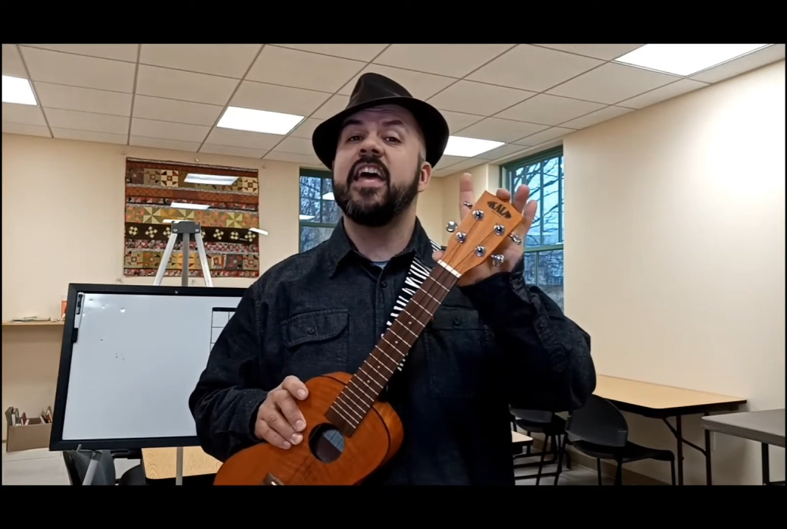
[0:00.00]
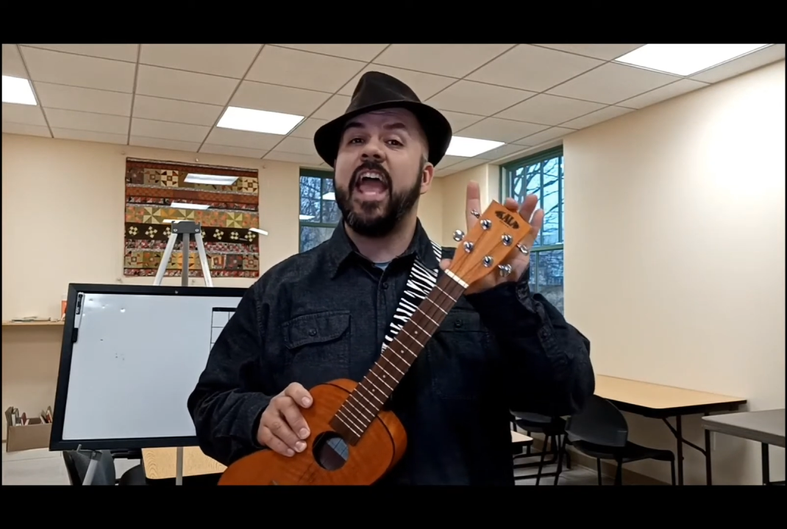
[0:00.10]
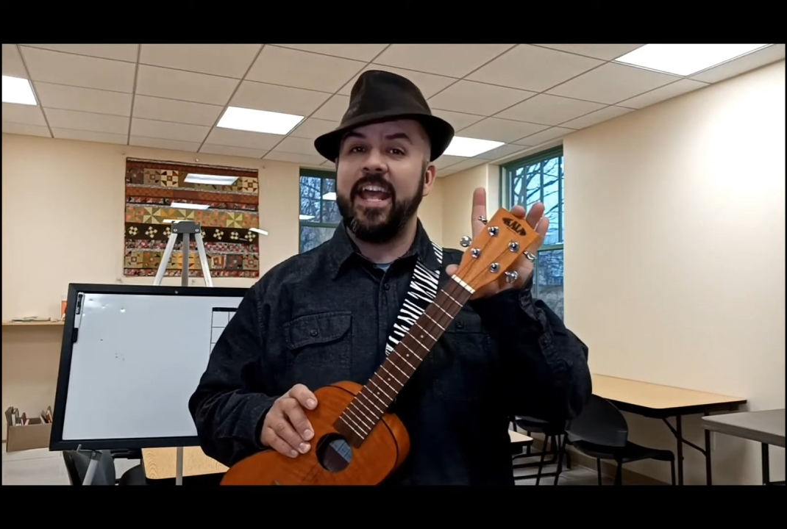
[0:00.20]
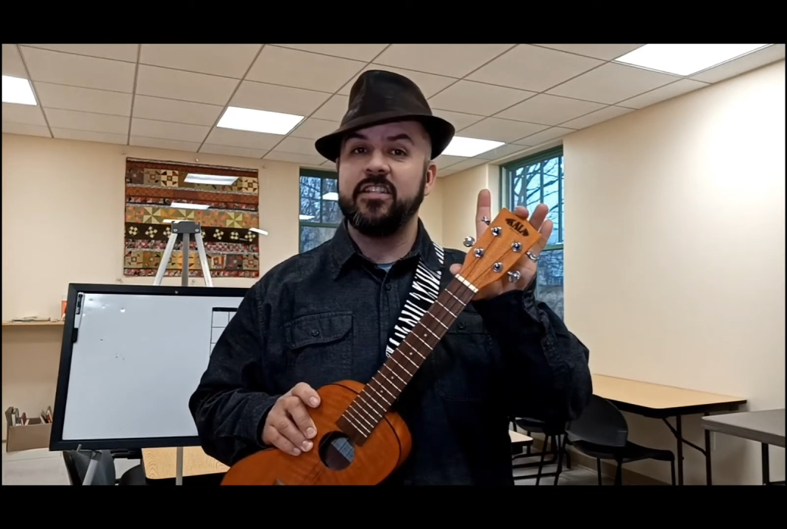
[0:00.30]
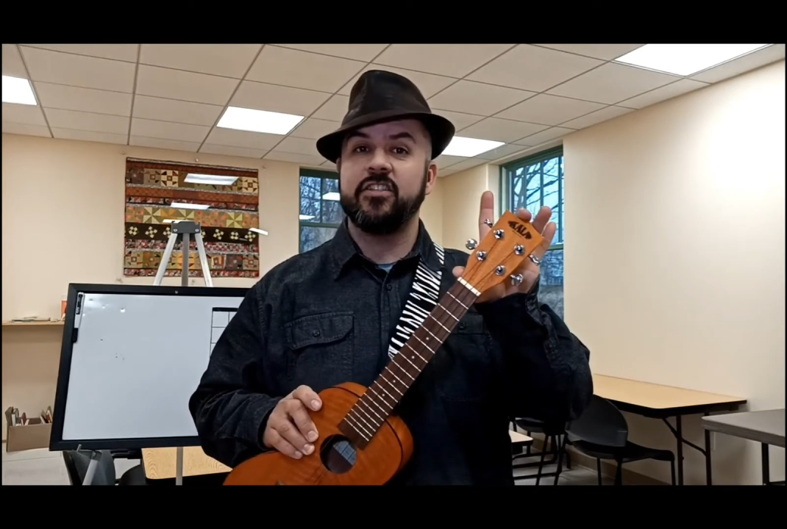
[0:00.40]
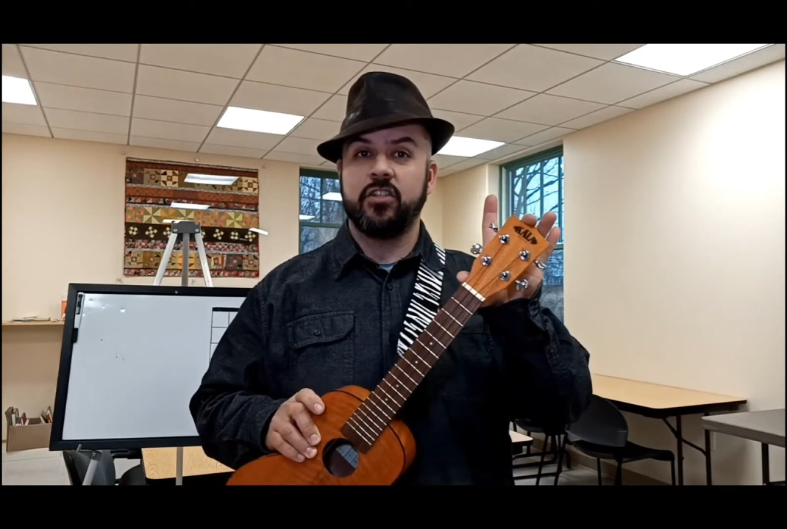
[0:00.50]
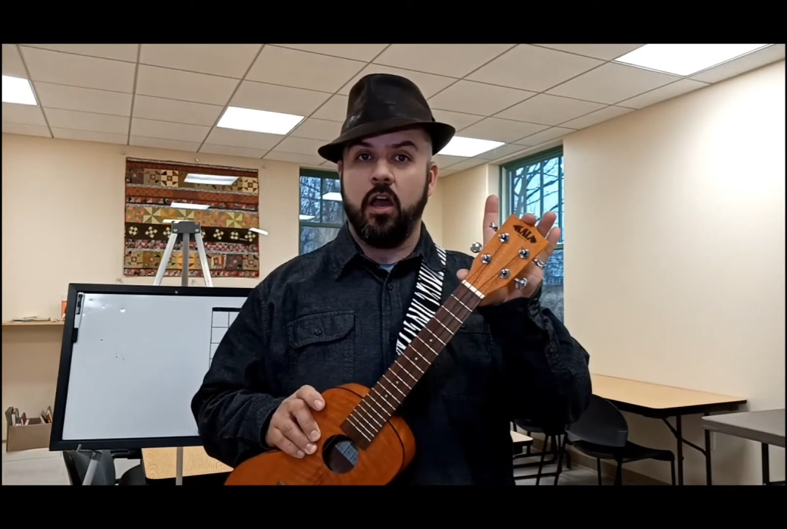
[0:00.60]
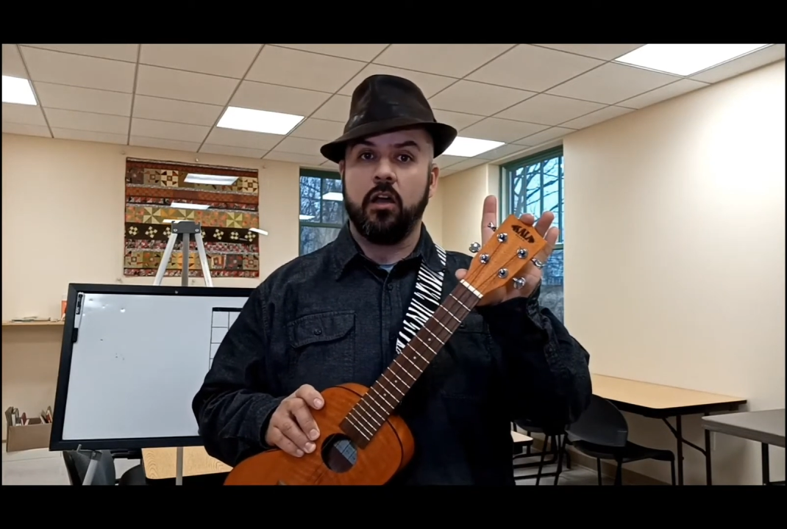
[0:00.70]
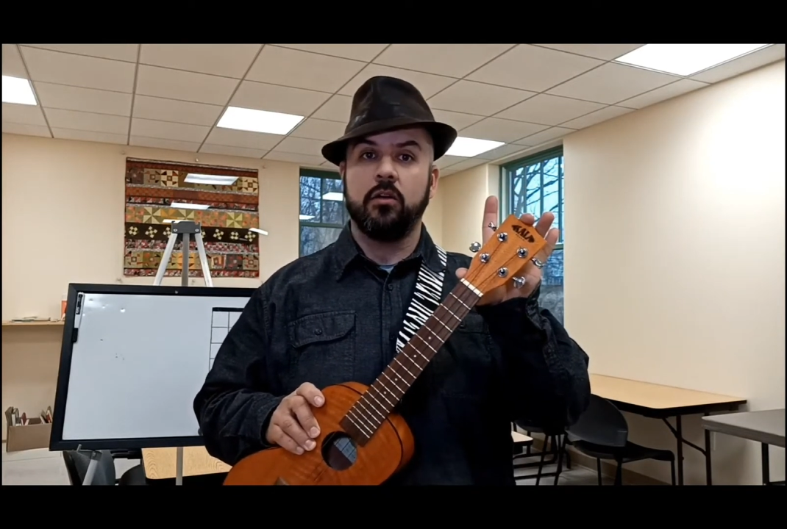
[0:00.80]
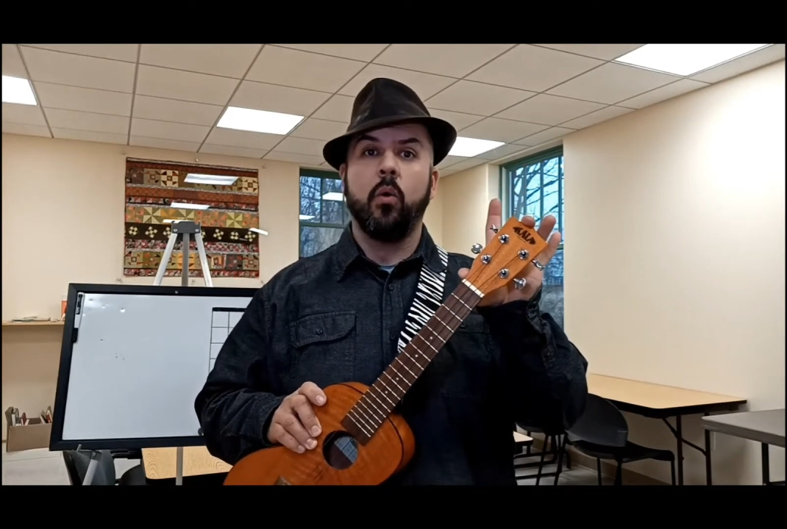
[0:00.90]
headstock,
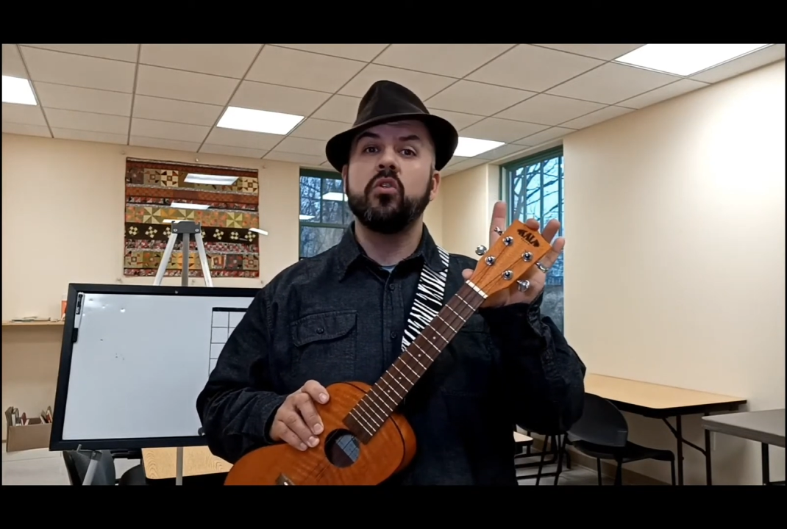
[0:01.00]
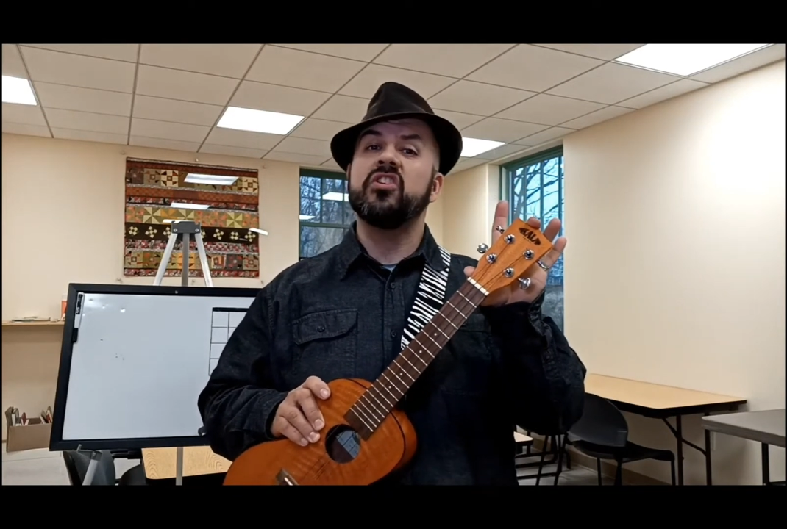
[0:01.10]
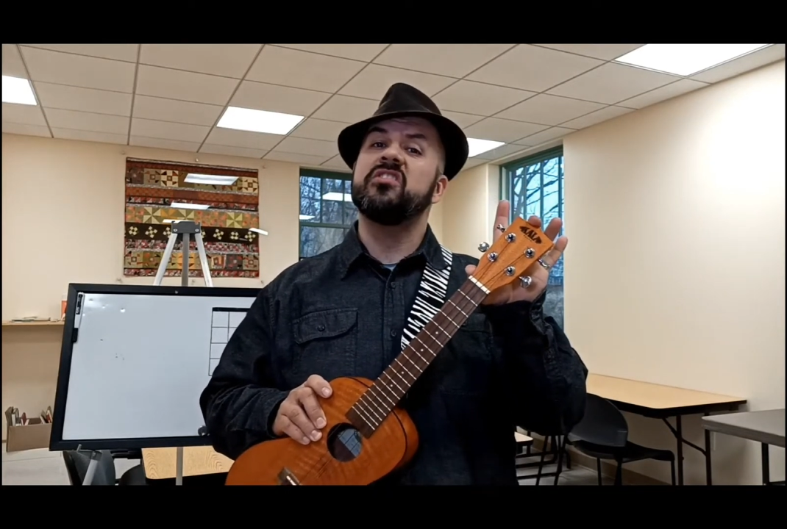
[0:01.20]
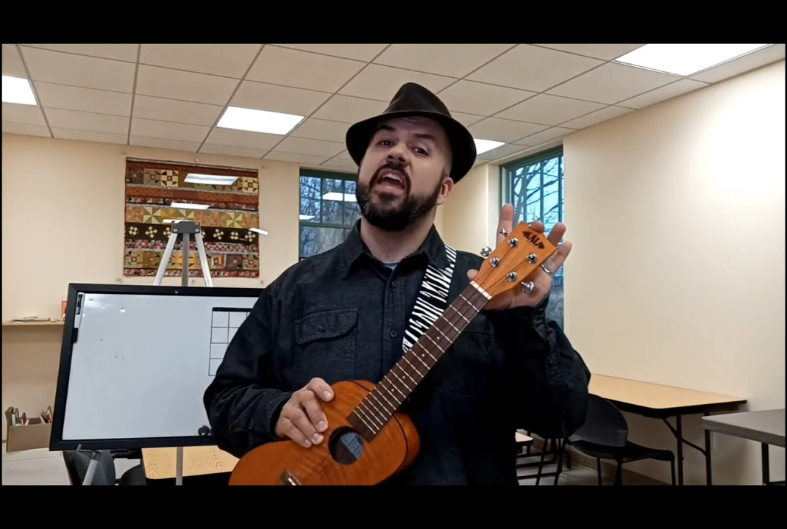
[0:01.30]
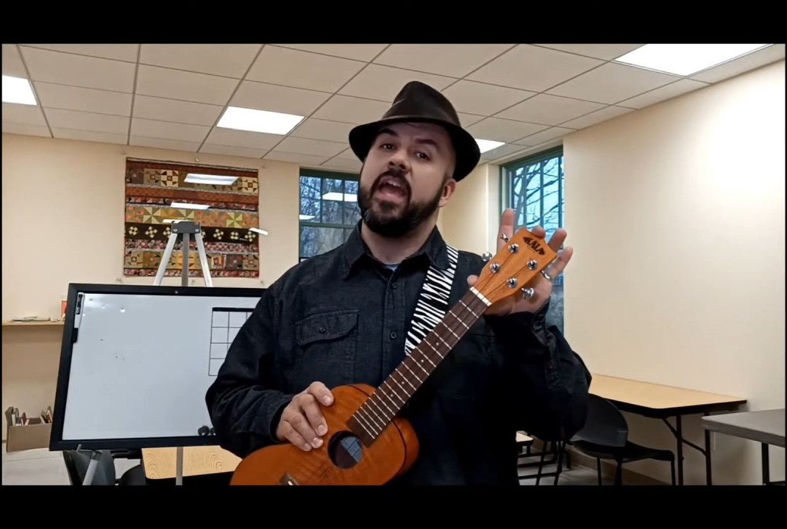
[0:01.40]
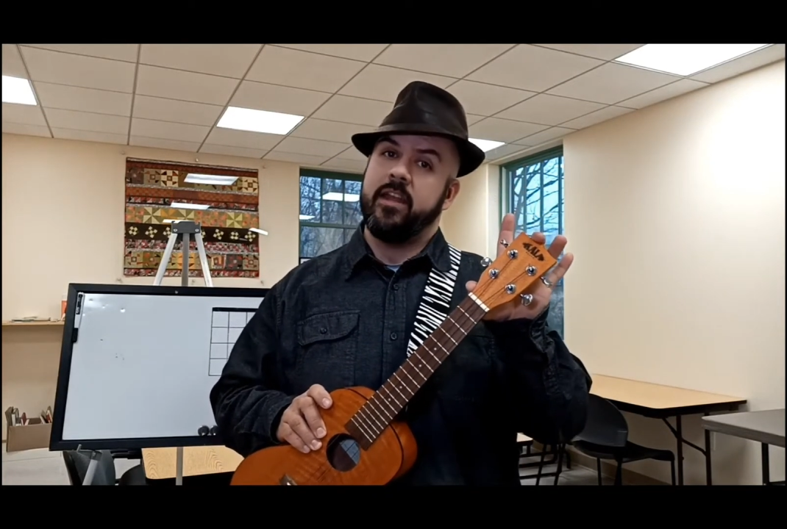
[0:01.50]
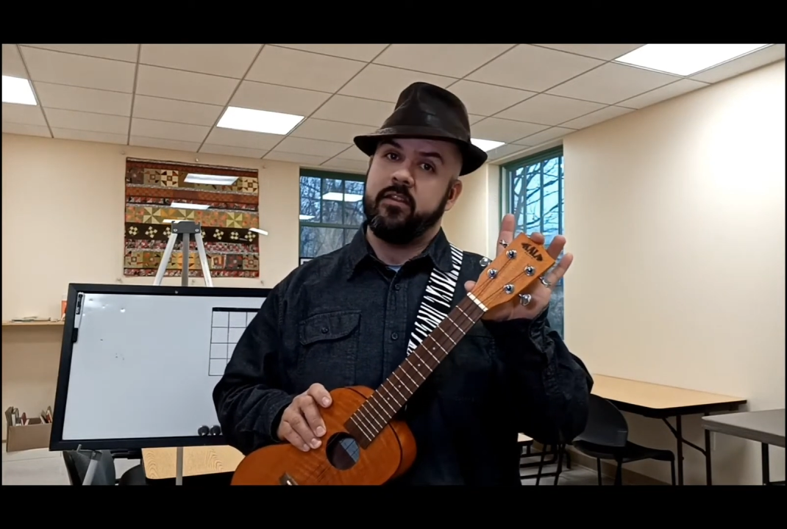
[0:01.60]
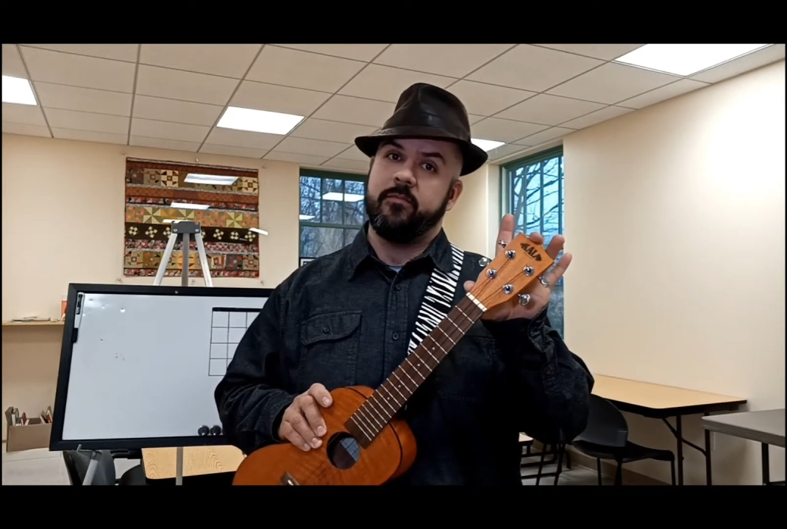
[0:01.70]
or just the head.